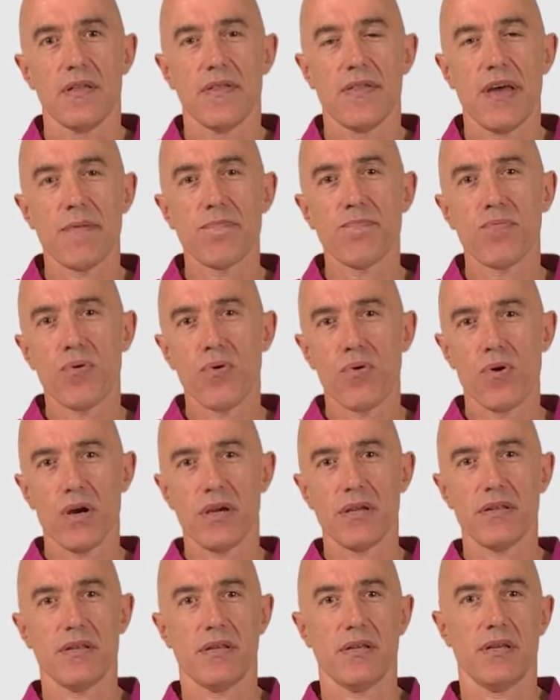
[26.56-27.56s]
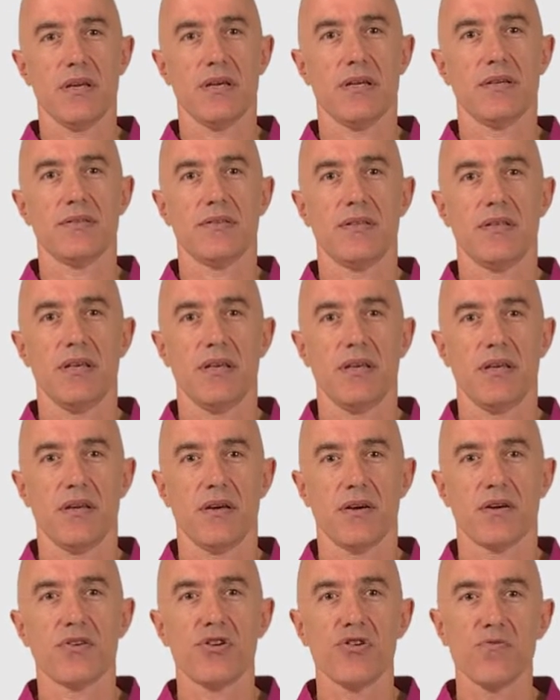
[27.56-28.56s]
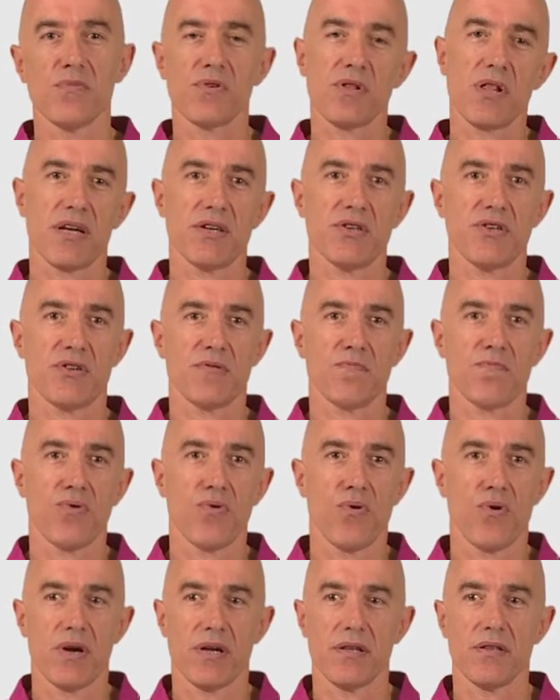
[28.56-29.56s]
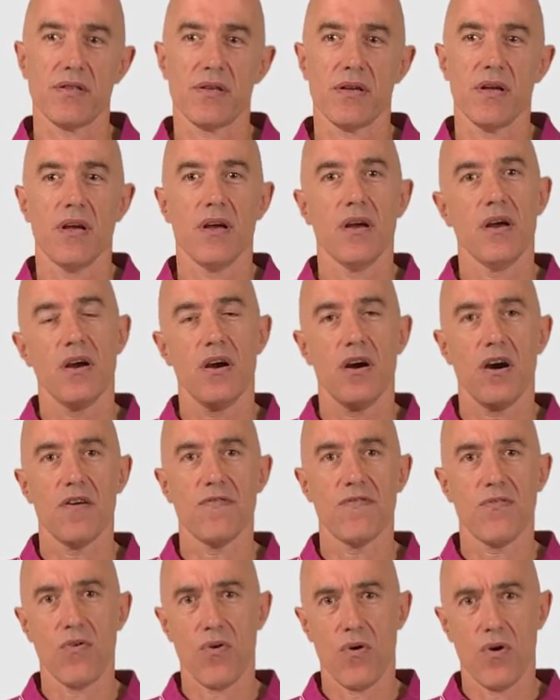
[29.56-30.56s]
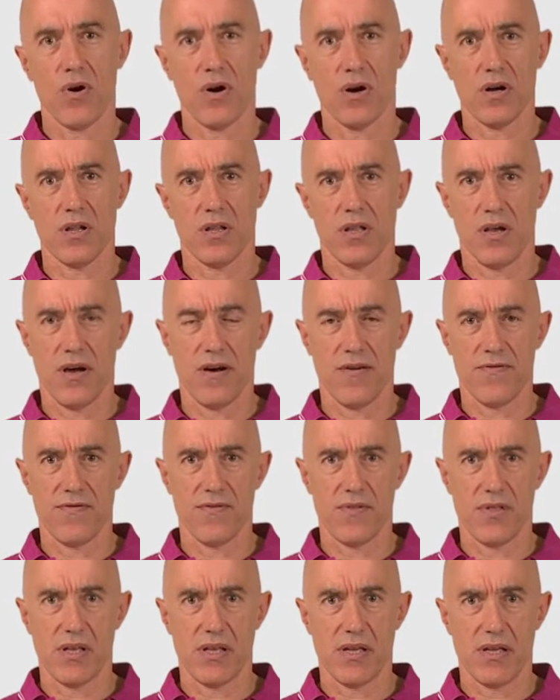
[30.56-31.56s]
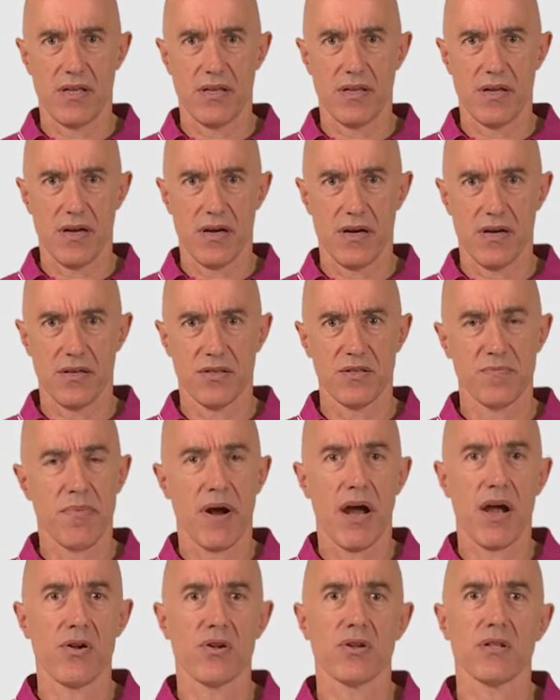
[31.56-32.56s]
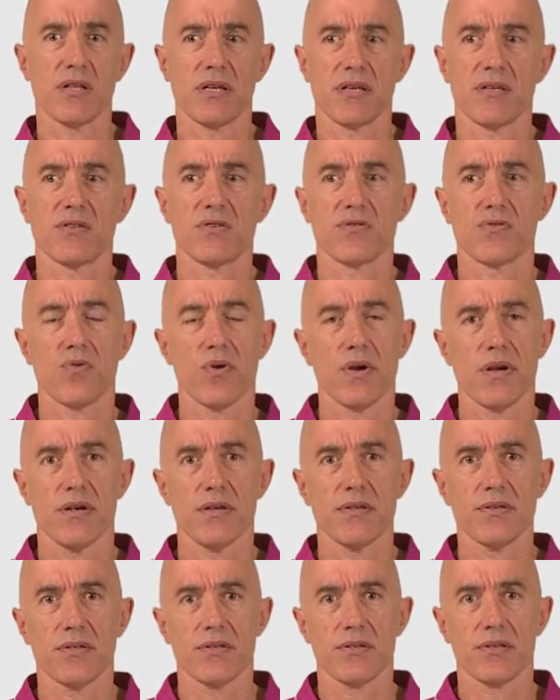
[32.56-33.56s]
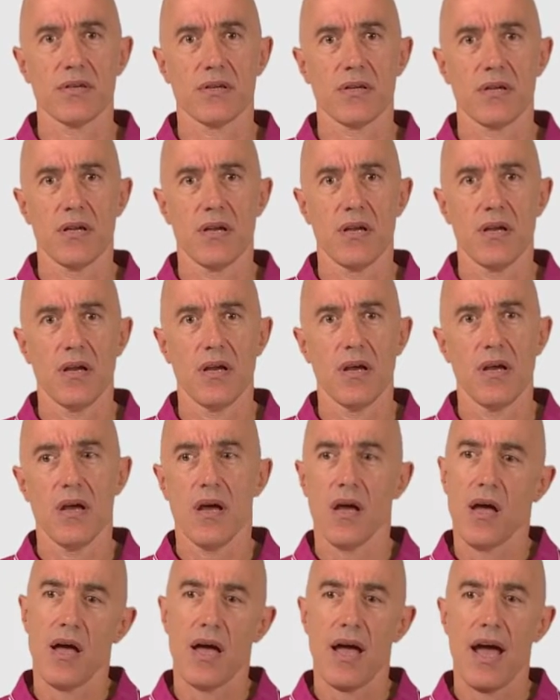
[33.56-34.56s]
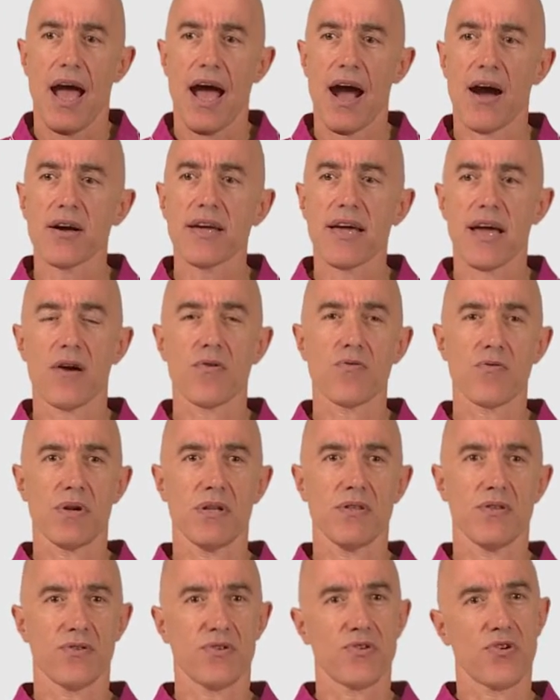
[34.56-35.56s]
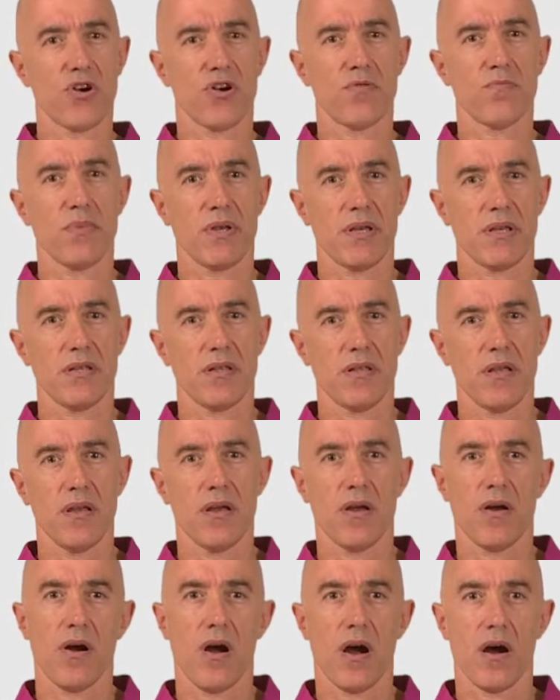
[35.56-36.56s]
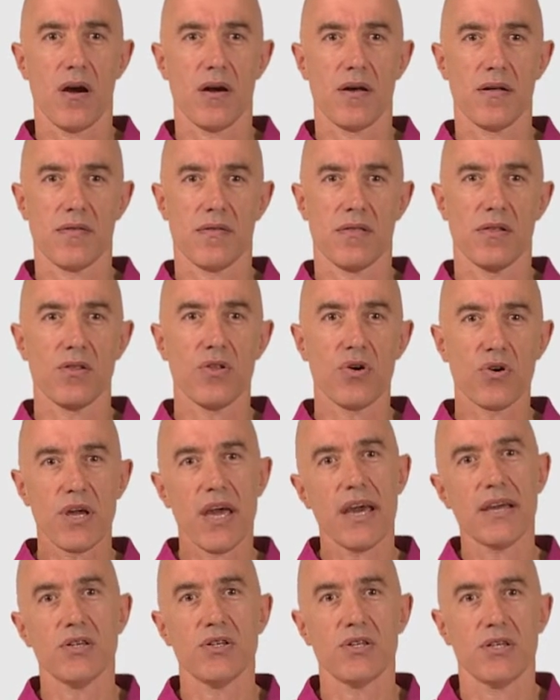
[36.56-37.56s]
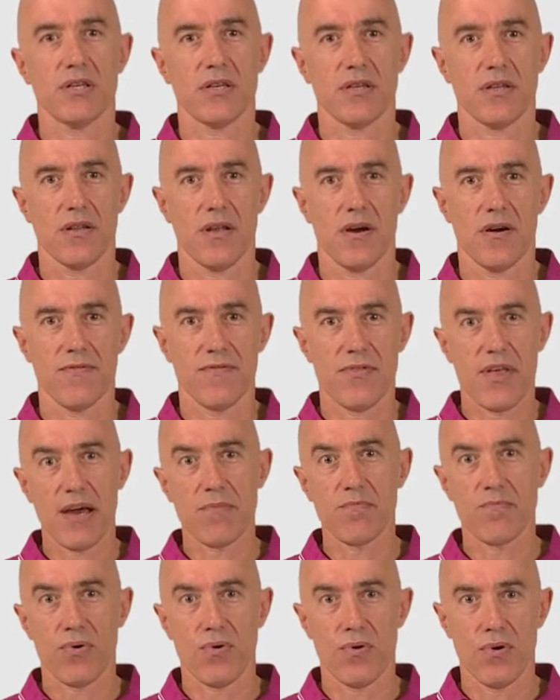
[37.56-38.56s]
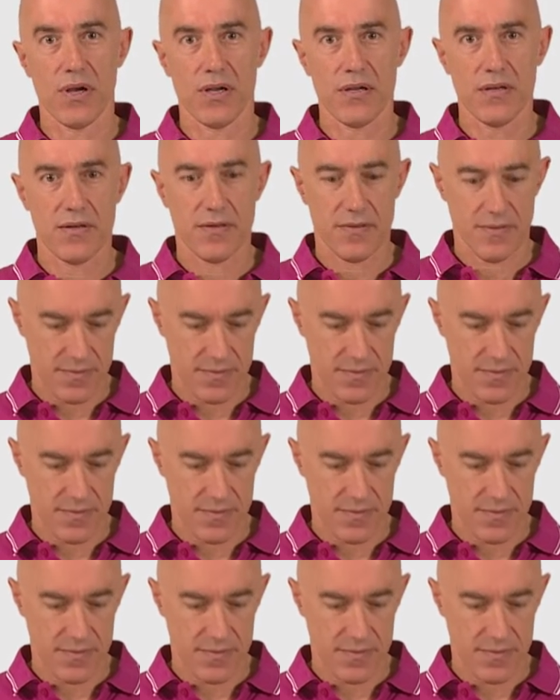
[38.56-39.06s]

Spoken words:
That point is the accumulation point of all of the spiraling squares. How can we determine the location of that point?